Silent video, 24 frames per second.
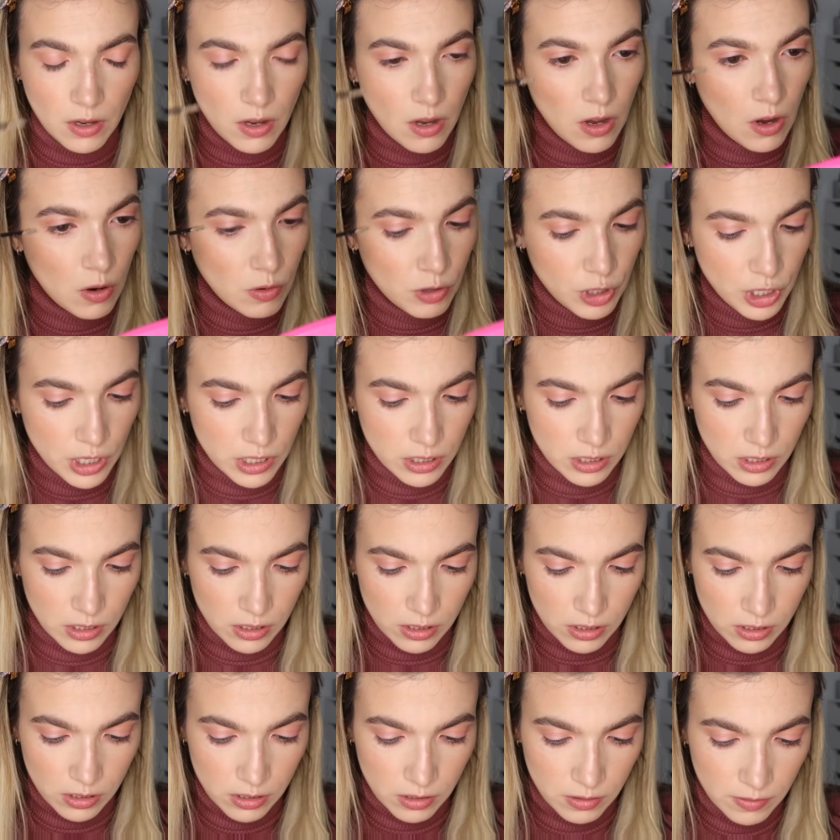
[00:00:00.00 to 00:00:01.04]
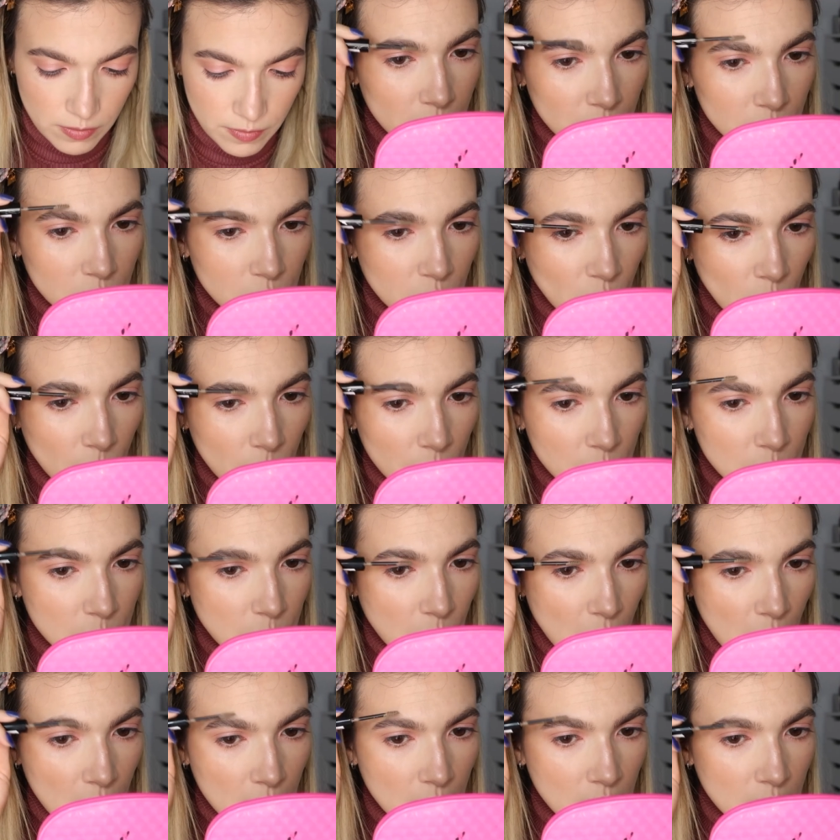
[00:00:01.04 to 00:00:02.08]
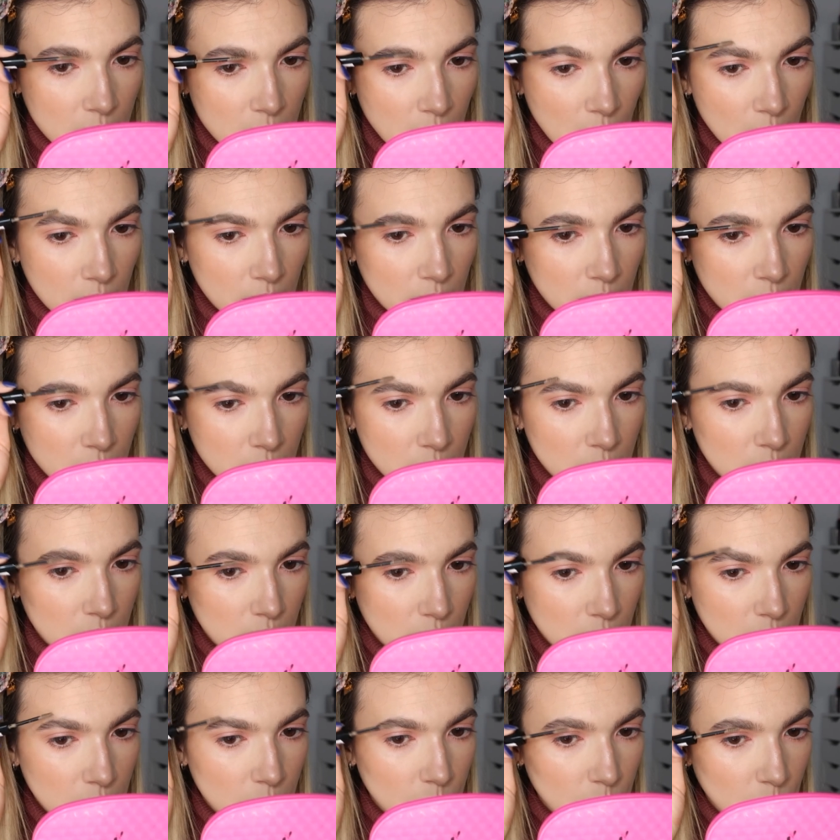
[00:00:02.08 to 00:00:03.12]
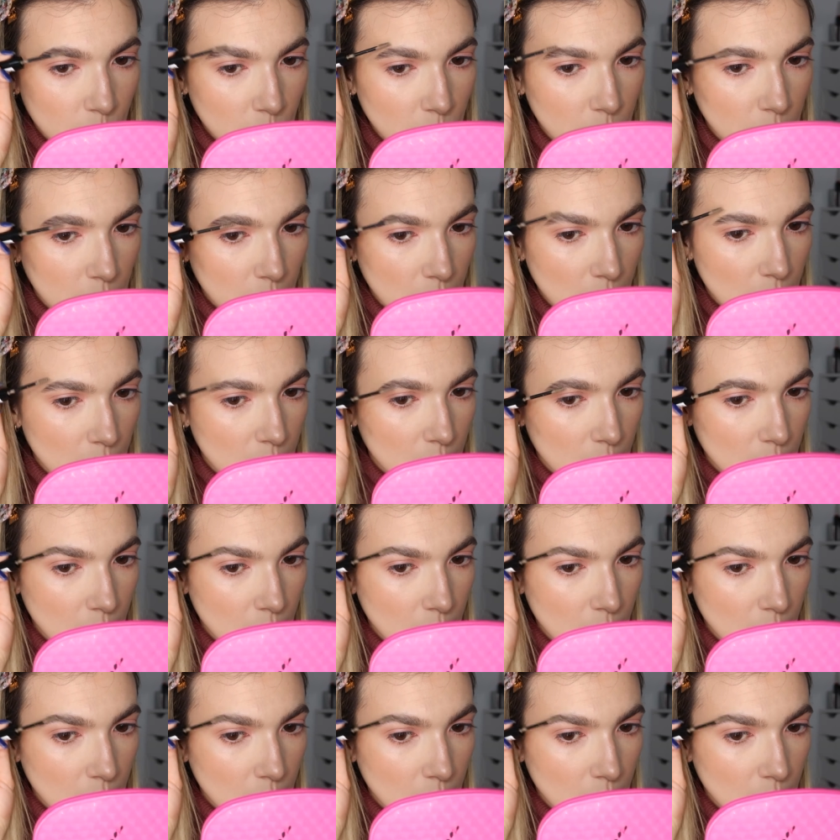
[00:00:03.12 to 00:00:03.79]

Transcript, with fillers: Oh Jesus, there's so much product on this spoolie.